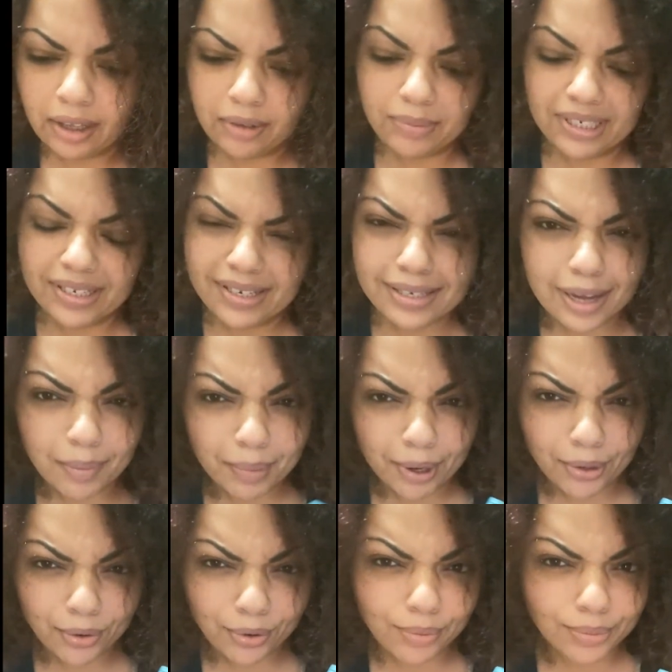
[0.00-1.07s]
This is not my
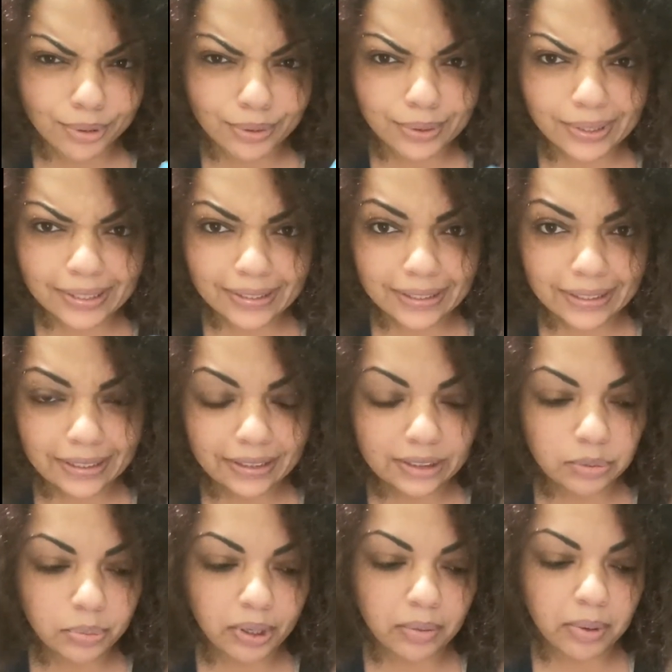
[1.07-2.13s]
normal cleaning
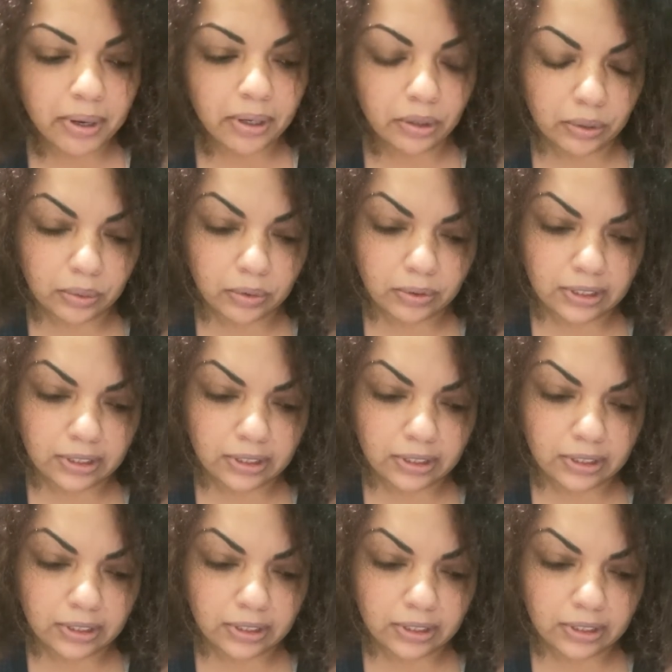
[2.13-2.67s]
spray bottle.